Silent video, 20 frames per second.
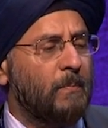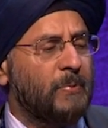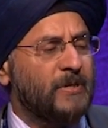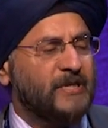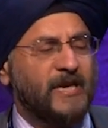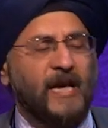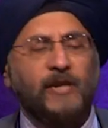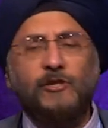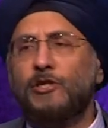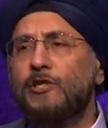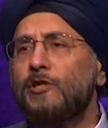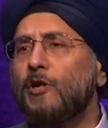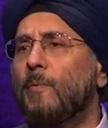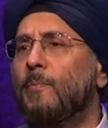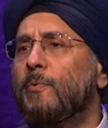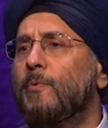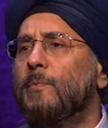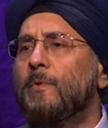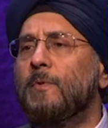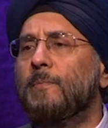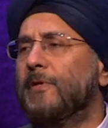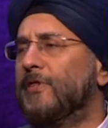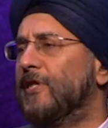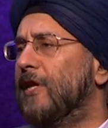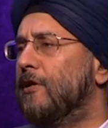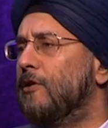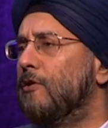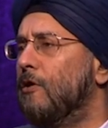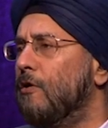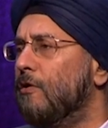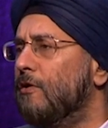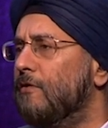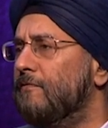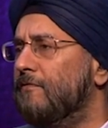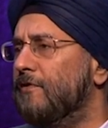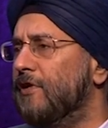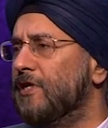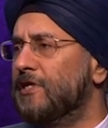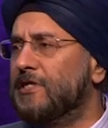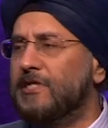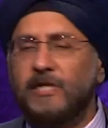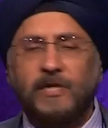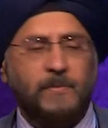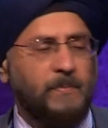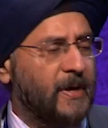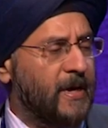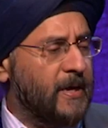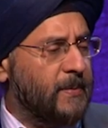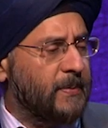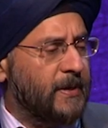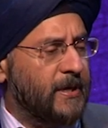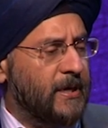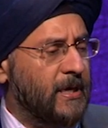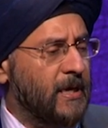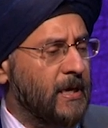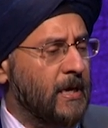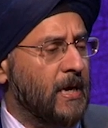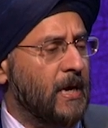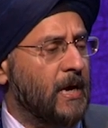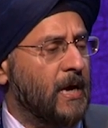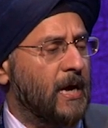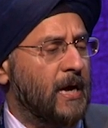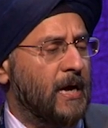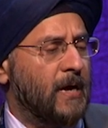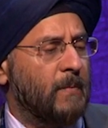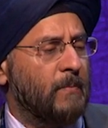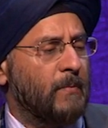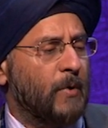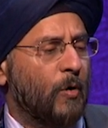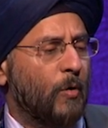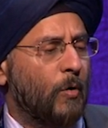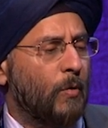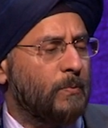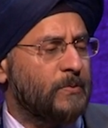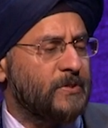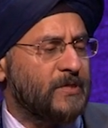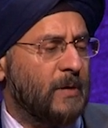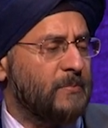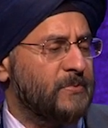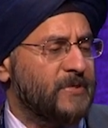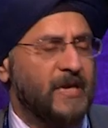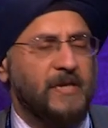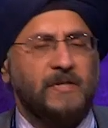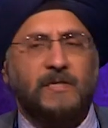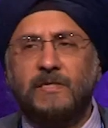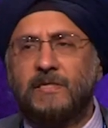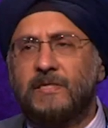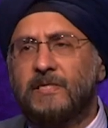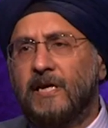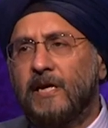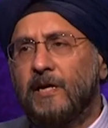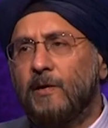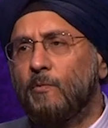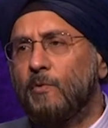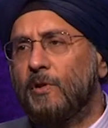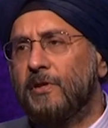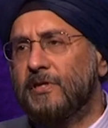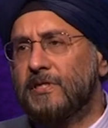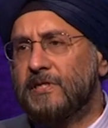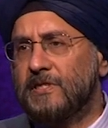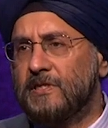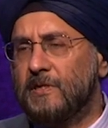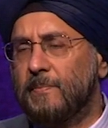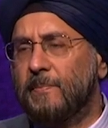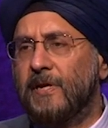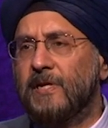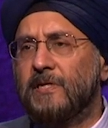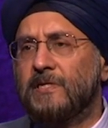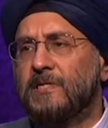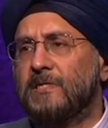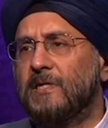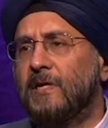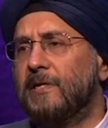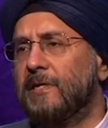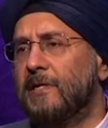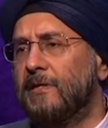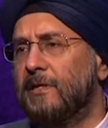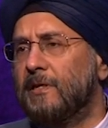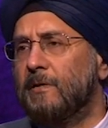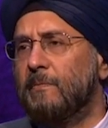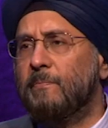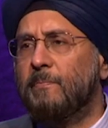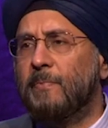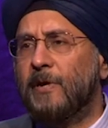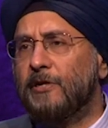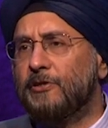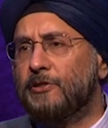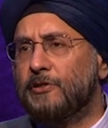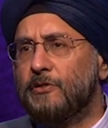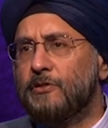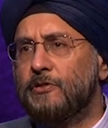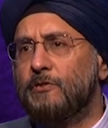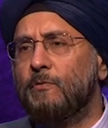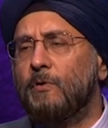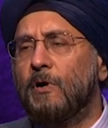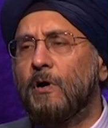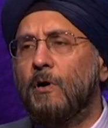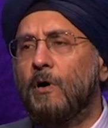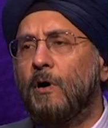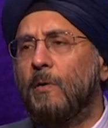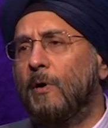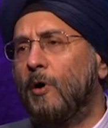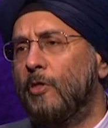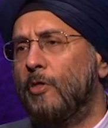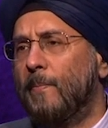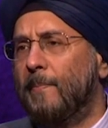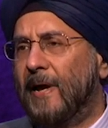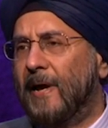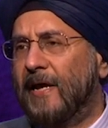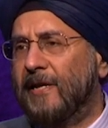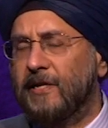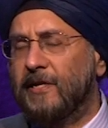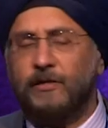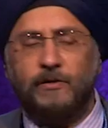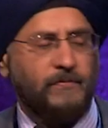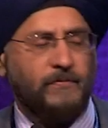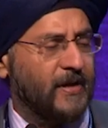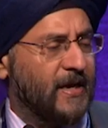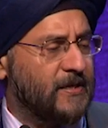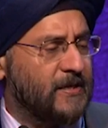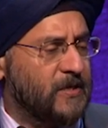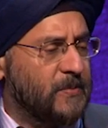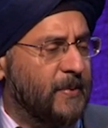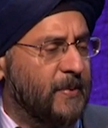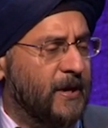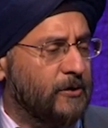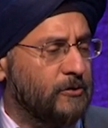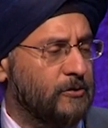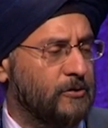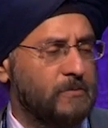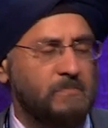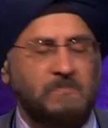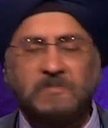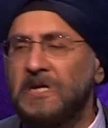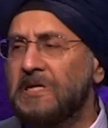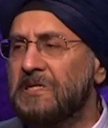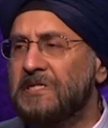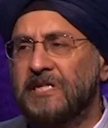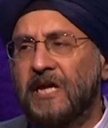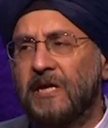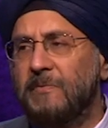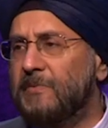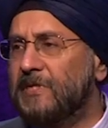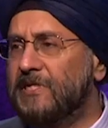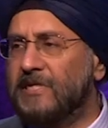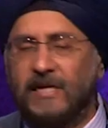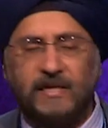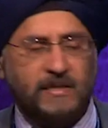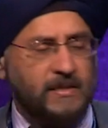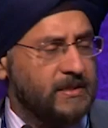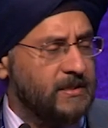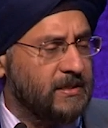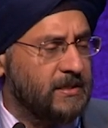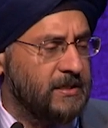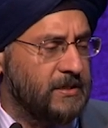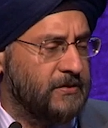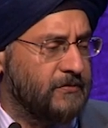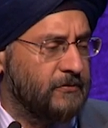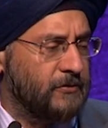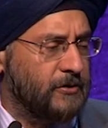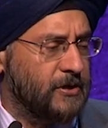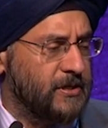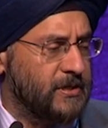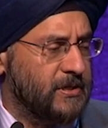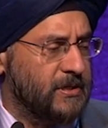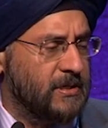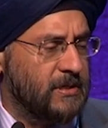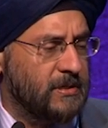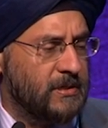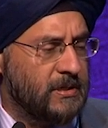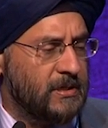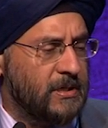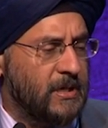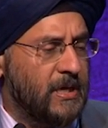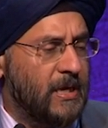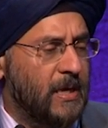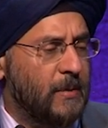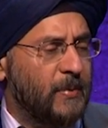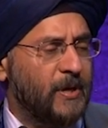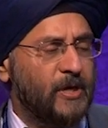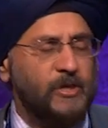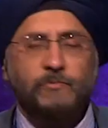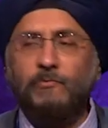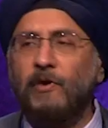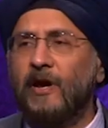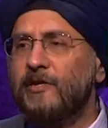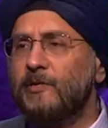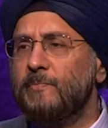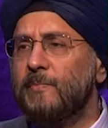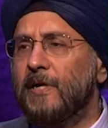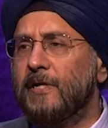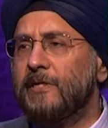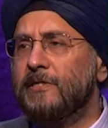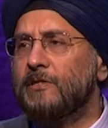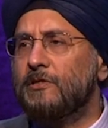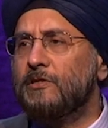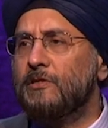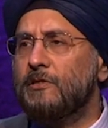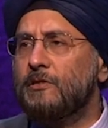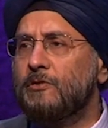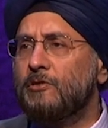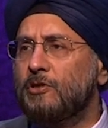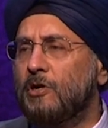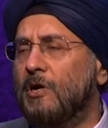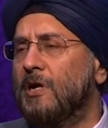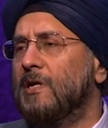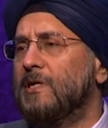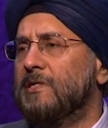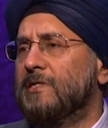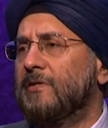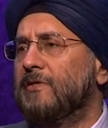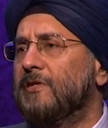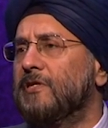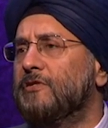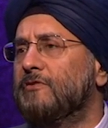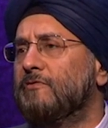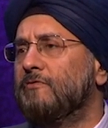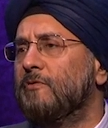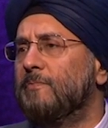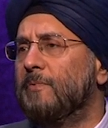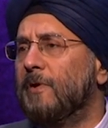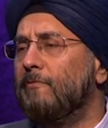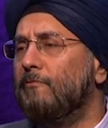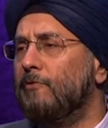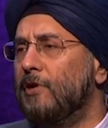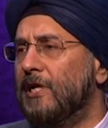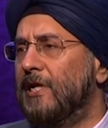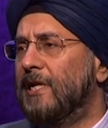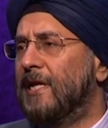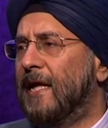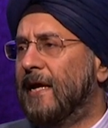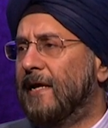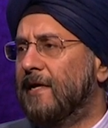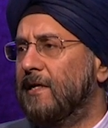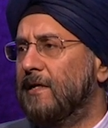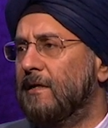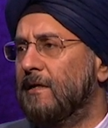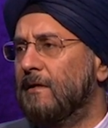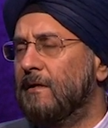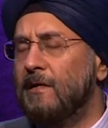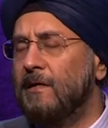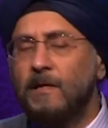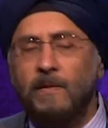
potentially operable, but then not converted maybe, or some centers saying, well, this is a better study than patients who are on the bad end of that spectrum, 10 metastases, for instance, because randomized trials in this group are really lacking.